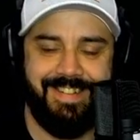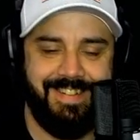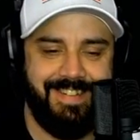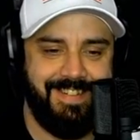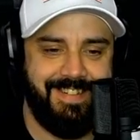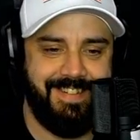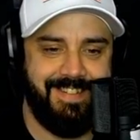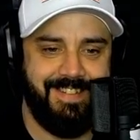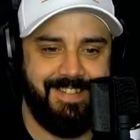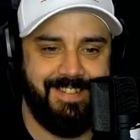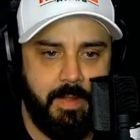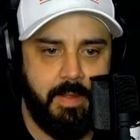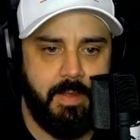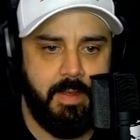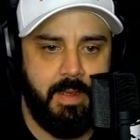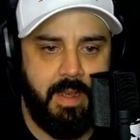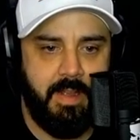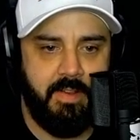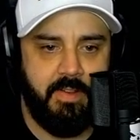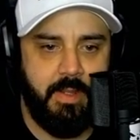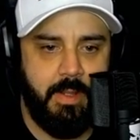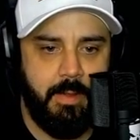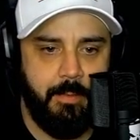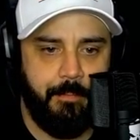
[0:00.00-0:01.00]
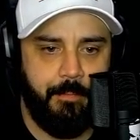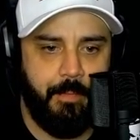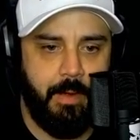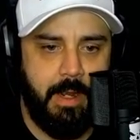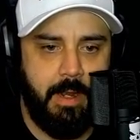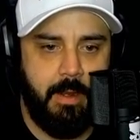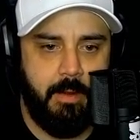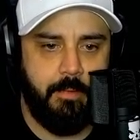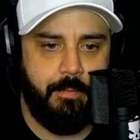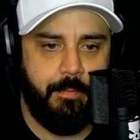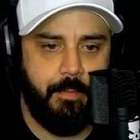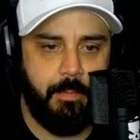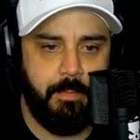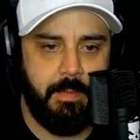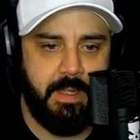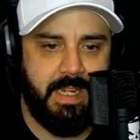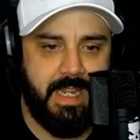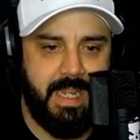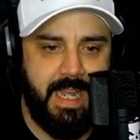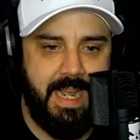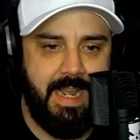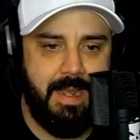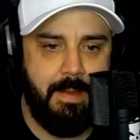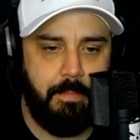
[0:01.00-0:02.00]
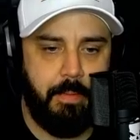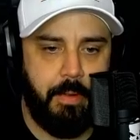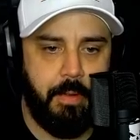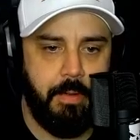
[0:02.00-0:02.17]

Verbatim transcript: I see the fire from the camp.